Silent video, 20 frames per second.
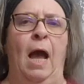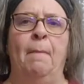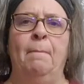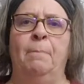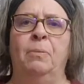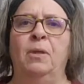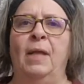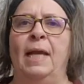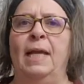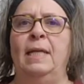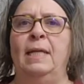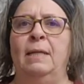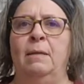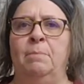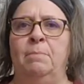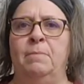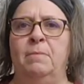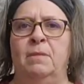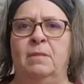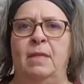I'm playing
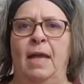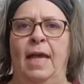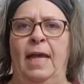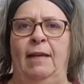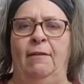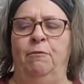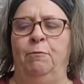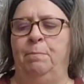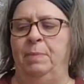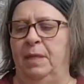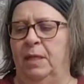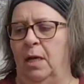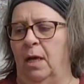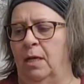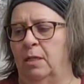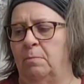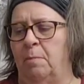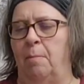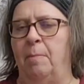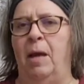it safe
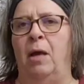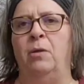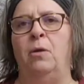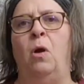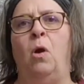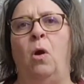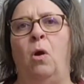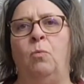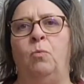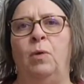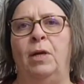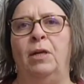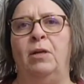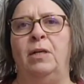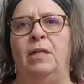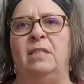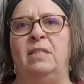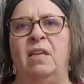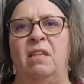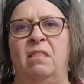because my Mountain
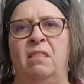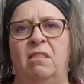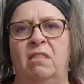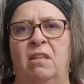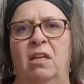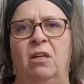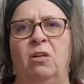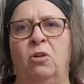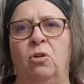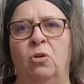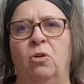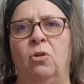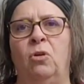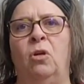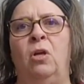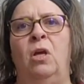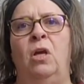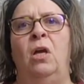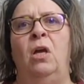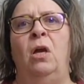Hardwear is a
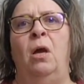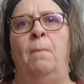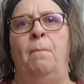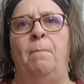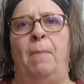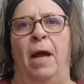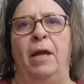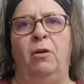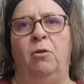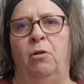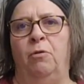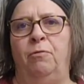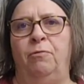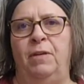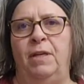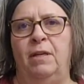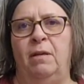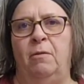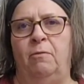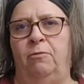thicker micro
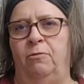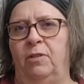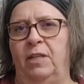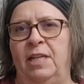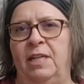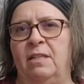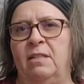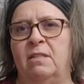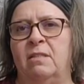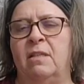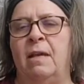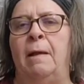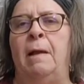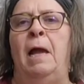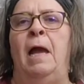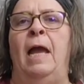fleece,